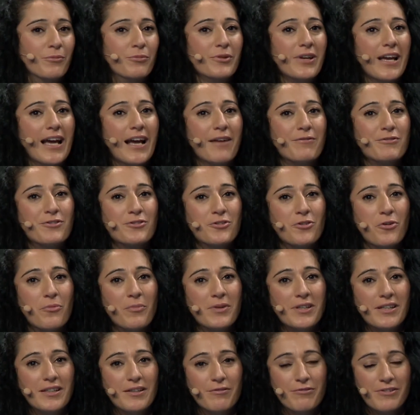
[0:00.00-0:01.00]
We have so
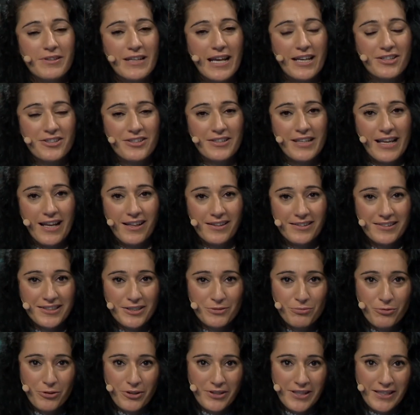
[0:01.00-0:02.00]
many different
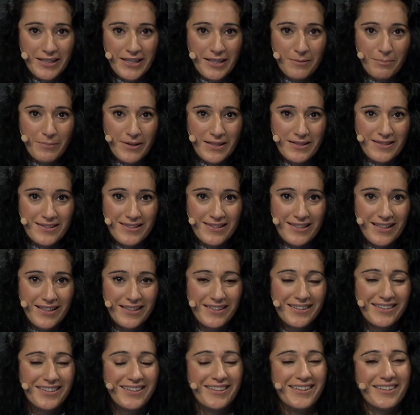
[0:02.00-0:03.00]
nationalities working at
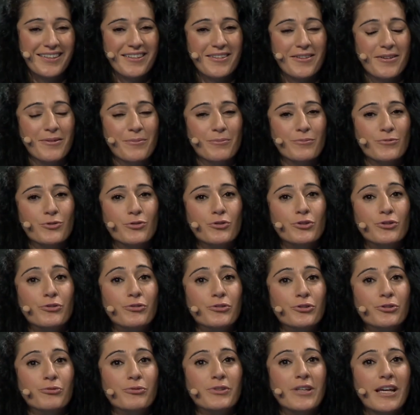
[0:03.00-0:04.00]
Betsson. So
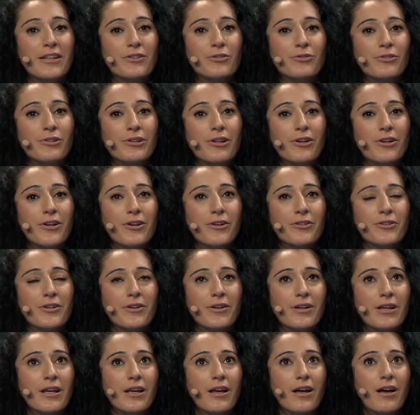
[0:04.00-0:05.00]
you get to
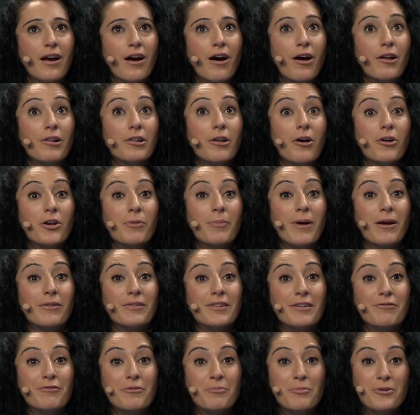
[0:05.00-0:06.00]
learn a lot
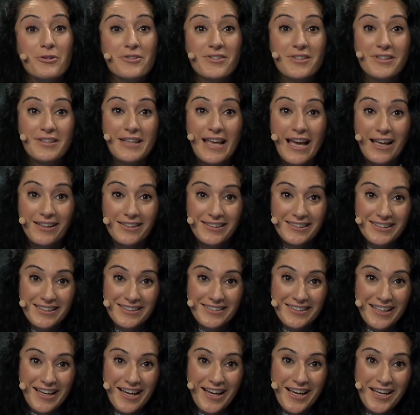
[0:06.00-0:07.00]
about different personality
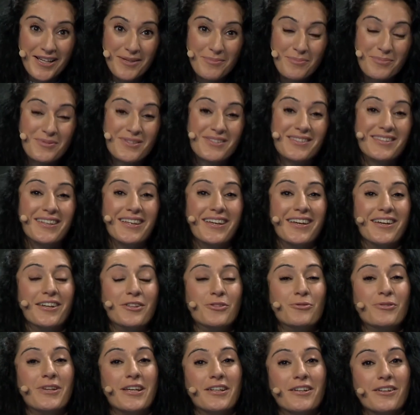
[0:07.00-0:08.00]
types.
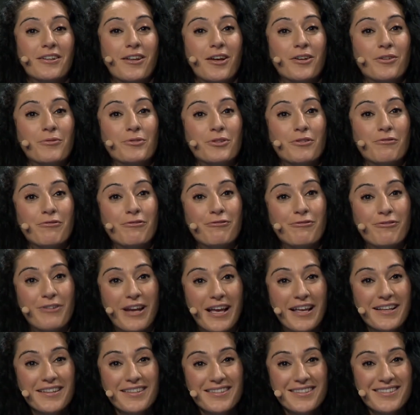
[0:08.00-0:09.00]
You get a lot of new
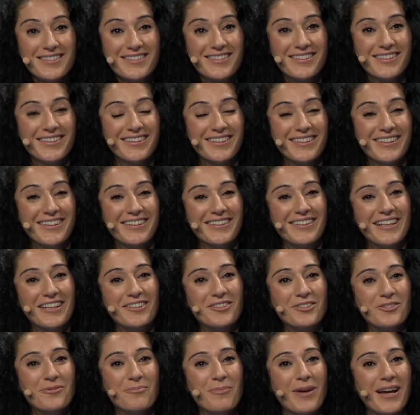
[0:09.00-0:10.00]
friends
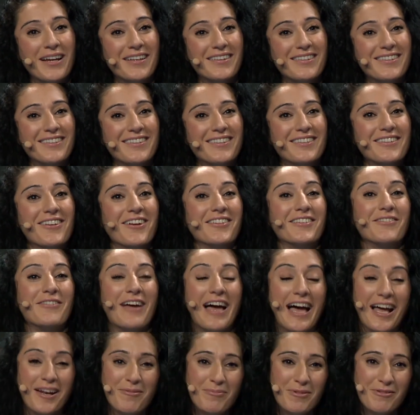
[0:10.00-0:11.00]
that you might not have
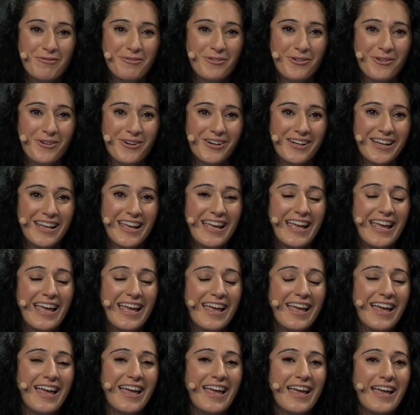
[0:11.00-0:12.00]
had before.
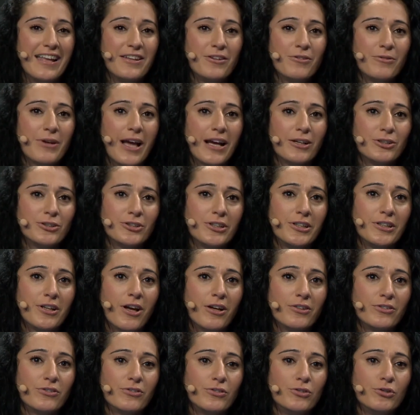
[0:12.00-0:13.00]
And you actually
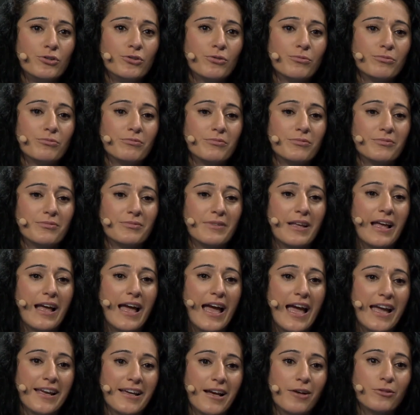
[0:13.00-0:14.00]
you don't
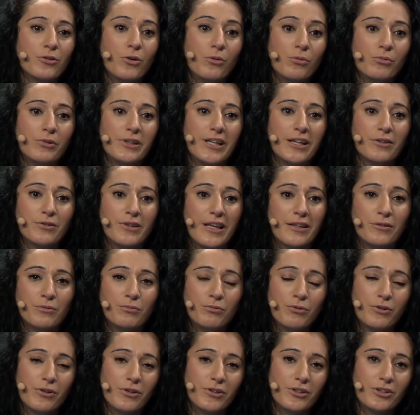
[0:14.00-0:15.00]
hang out only at
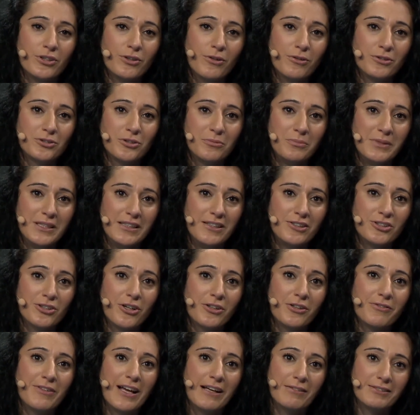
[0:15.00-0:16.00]
work. You also meet each
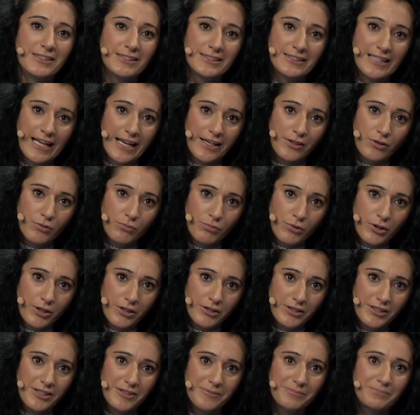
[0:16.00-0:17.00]
other outside of
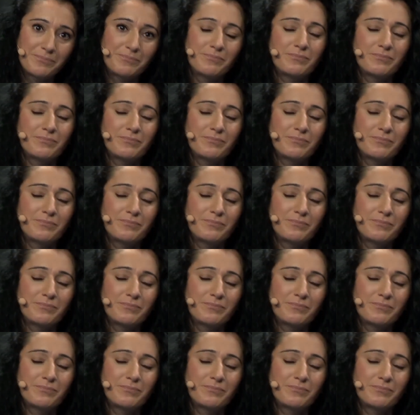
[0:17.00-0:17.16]
work.